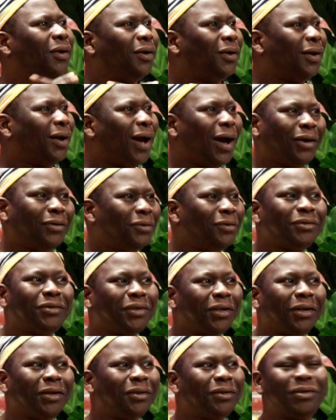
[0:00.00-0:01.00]
I don't
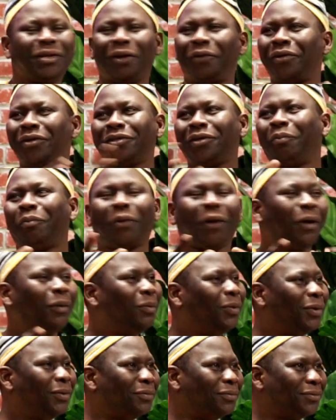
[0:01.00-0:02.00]
think there is a
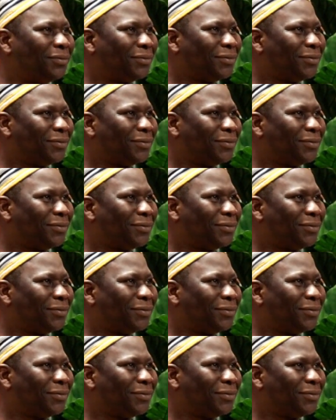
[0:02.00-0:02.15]
problem.